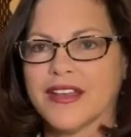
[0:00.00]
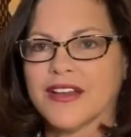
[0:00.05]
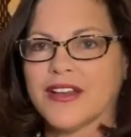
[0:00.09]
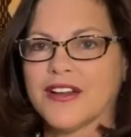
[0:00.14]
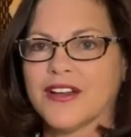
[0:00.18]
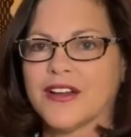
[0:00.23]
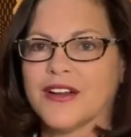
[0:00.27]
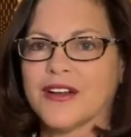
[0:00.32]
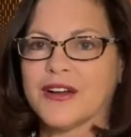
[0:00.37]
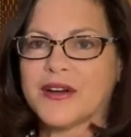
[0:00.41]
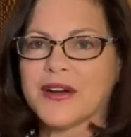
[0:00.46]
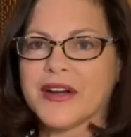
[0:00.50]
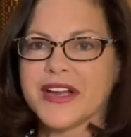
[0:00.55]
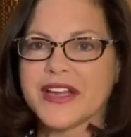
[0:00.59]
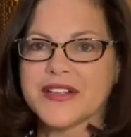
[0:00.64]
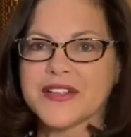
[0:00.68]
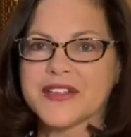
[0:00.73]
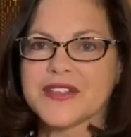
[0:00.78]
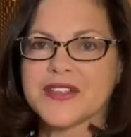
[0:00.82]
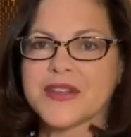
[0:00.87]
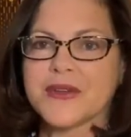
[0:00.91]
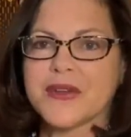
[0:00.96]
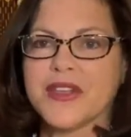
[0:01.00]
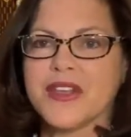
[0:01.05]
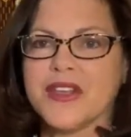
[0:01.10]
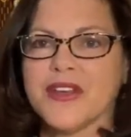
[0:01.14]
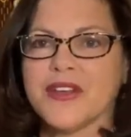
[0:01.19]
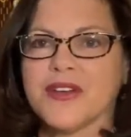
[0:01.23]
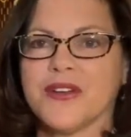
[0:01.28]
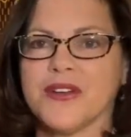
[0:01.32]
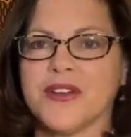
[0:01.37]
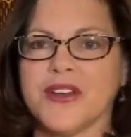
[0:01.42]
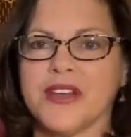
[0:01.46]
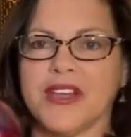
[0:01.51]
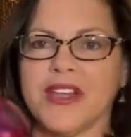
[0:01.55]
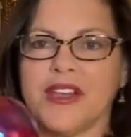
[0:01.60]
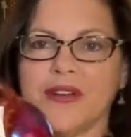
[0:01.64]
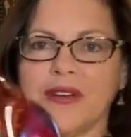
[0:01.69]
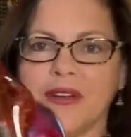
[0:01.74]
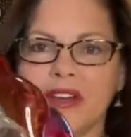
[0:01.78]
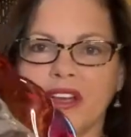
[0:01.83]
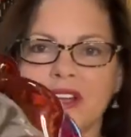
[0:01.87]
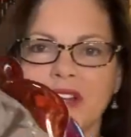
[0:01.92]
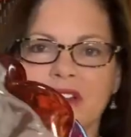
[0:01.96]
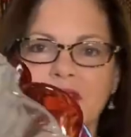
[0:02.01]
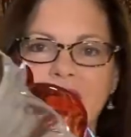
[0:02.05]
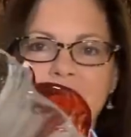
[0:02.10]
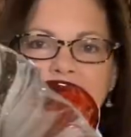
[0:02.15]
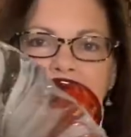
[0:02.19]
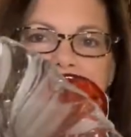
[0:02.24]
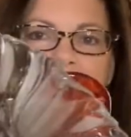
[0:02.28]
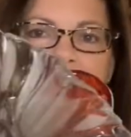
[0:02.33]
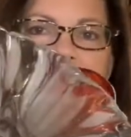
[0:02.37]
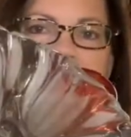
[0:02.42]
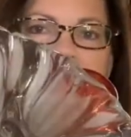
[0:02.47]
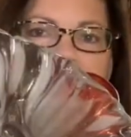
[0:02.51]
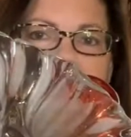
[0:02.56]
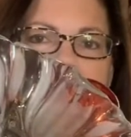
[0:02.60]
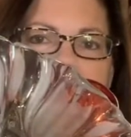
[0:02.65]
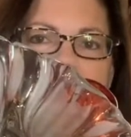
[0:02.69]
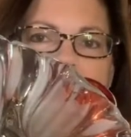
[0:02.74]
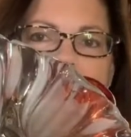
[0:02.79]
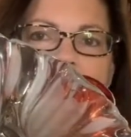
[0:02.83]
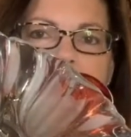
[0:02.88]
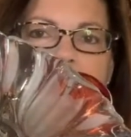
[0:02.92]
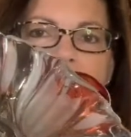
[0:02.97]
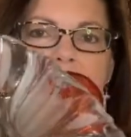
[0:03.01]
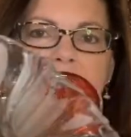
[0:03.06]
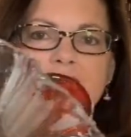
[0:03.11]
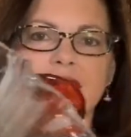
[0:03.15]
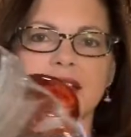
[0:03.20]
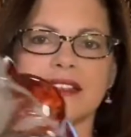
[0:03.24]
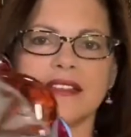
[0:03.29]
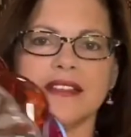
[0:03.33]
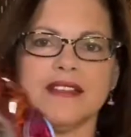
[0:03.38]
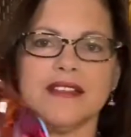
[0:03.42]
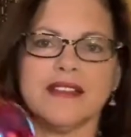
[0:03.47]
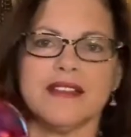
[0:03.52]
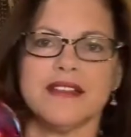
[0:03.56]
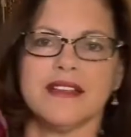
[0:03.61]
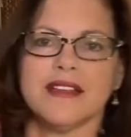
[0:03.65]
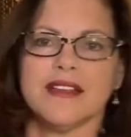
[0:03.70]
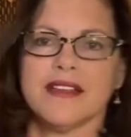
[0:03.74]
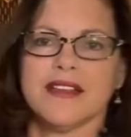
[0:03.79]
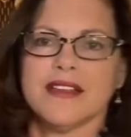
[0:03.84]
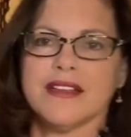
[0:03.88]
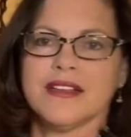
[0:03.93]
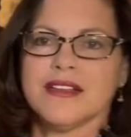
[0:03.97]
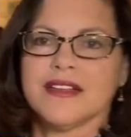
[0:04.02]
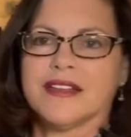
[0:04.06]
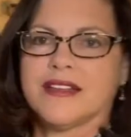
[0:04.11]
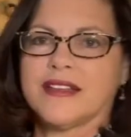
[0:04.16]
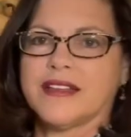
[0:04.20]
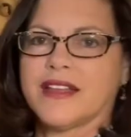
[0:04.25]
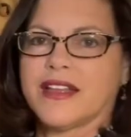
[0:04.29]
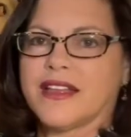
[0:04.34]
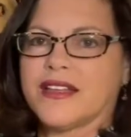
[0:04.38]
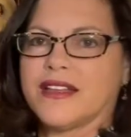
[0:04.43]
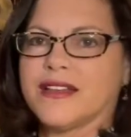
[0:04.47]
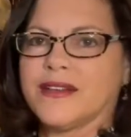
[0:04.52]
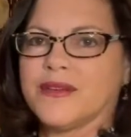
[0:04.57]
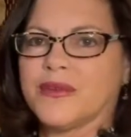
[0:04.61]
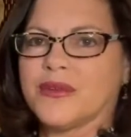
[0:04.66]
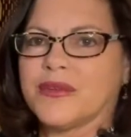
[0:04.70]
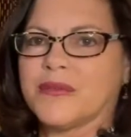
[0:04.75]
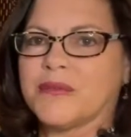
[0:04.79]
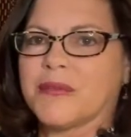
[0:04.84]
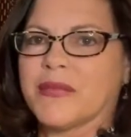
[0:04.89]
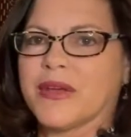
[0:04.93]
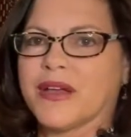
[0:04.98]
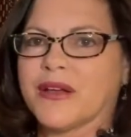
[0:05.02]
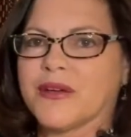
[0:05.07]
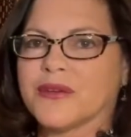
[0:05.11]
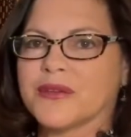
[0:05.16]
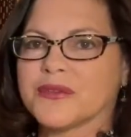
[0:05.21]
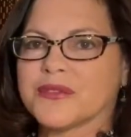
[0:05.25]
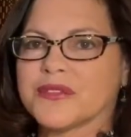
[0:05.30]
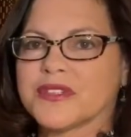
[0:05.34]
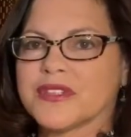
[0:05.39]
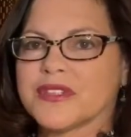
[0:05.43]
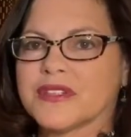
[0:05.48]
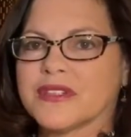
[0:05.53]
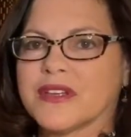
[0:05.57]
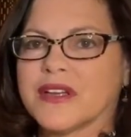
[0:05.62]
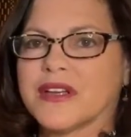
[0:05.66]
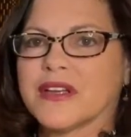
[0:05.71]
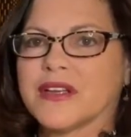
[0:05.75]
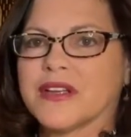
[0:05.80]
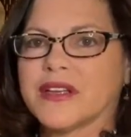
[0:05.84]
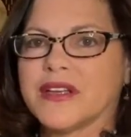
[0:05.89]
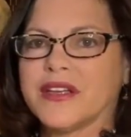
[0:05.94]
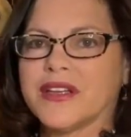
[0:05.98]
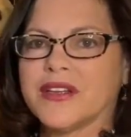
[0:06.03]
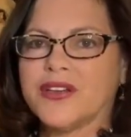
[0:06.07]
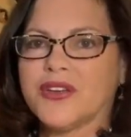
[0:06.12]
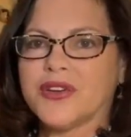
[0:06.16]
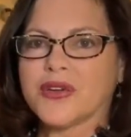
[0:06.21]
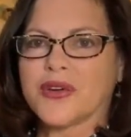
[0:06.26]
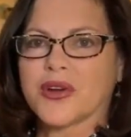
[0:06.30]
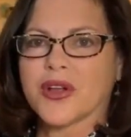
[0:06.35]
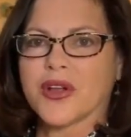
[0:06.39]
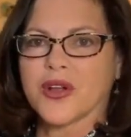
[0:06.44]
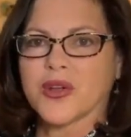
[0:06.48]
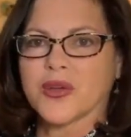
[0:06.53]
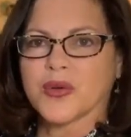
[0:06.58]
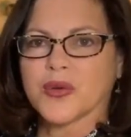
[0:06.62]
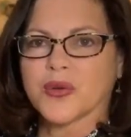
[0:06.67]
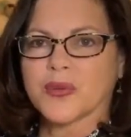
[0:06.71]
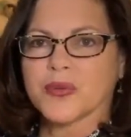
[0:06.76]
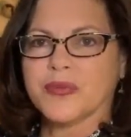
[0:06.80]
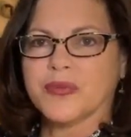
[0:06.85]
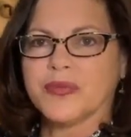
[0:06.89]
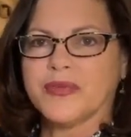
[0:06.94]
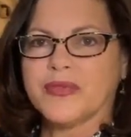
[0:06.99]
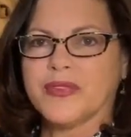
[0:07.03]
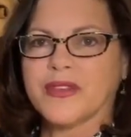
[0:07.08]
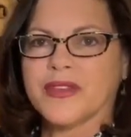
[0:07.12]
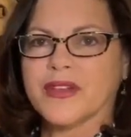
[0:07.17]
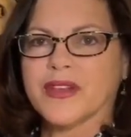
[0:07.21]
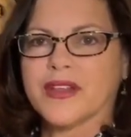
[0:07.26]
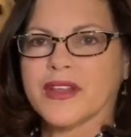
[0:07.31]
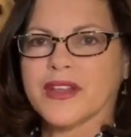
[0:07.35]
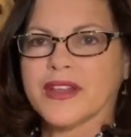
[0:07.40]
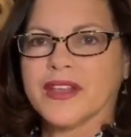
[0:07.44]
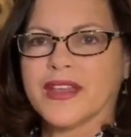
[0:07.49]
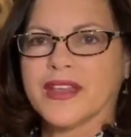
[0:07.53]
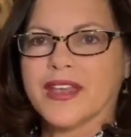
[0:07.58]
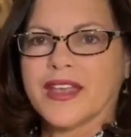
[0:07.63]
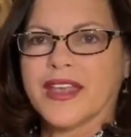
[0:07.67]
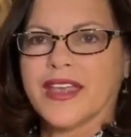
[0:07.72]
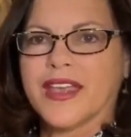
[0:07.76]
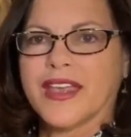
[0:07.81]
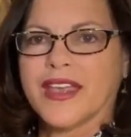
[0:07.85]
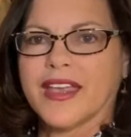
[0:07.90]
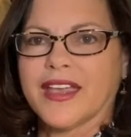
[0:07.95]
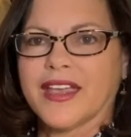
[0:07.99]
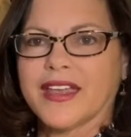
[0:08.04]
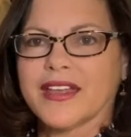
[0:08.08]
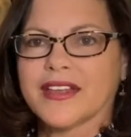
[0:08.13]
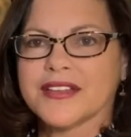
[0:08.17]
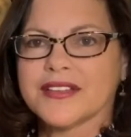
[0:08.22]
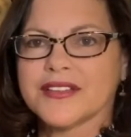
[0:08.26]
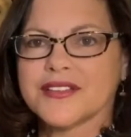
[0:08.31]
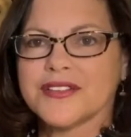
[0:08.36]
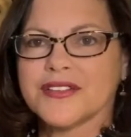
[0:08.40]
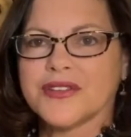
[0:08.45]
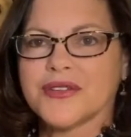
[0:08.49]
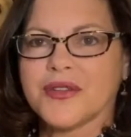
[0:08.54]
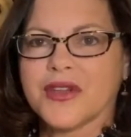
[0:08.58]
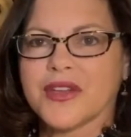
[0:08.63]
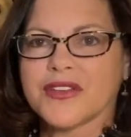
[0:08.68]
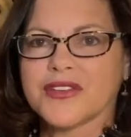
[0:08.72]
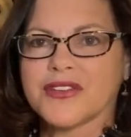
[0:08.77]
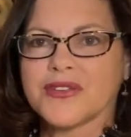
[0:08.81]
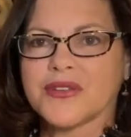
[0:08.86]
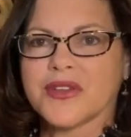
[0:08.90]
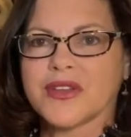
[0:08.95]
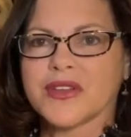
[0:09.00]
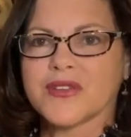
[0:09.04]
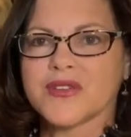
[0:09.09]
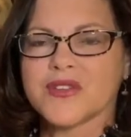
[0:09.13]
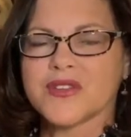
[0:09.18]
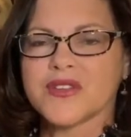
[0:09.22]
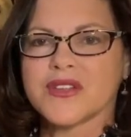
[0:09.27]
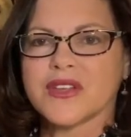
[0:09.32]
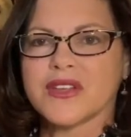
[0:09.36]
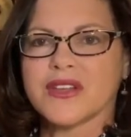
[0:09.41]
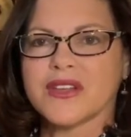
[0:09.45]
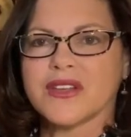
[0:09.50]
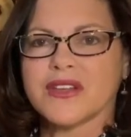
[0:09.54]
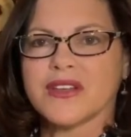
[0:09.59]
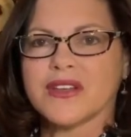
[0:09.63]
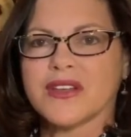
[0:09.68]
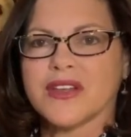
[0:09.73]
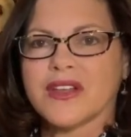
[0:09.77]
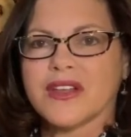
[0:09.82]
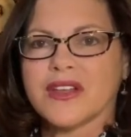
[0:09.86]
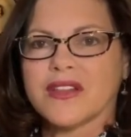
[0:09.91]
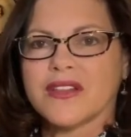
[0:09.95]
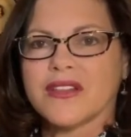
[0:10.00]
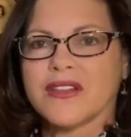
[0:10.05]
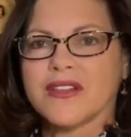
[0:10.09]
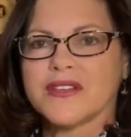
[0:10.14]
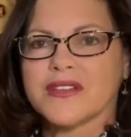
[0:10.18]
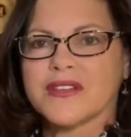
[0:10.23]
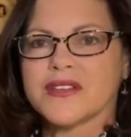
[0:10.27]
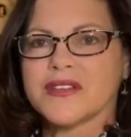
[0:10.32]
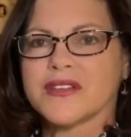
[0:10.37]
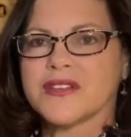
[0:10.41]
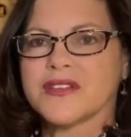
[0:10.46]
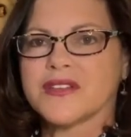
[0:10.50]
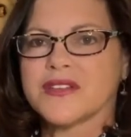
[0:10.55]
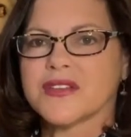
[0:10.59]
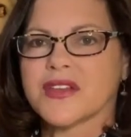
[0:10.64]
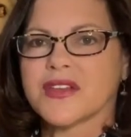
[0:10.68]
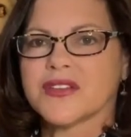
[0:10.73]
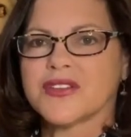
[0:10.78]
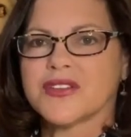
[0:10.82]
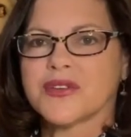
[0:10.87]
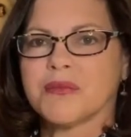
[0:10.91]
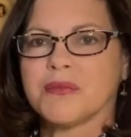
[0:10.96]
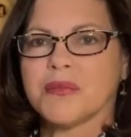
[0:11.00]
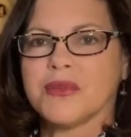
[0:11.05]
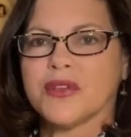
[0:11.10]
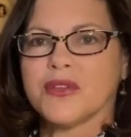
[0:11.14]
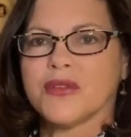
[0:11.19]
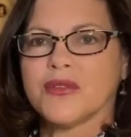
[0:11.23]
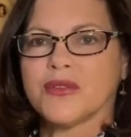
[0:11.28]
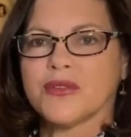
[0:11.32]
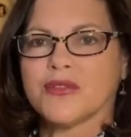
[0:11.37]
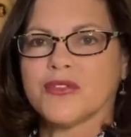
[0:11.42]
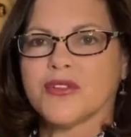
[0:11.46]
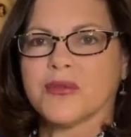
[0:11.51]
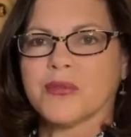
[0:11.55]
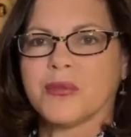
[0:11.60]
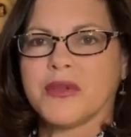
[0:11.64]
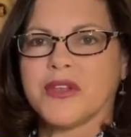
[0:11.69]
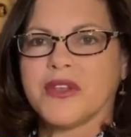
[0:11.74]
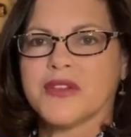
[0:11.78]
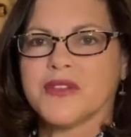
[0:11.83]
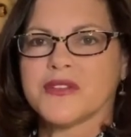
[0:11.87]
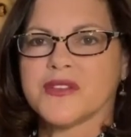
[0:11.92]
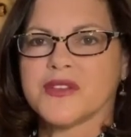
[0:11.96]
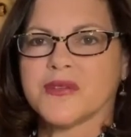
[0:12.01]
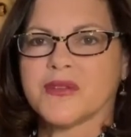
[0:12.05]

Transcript: All right, so here it is on a stand that you would mount in your home. And as you can see, this is such a beautiful piece.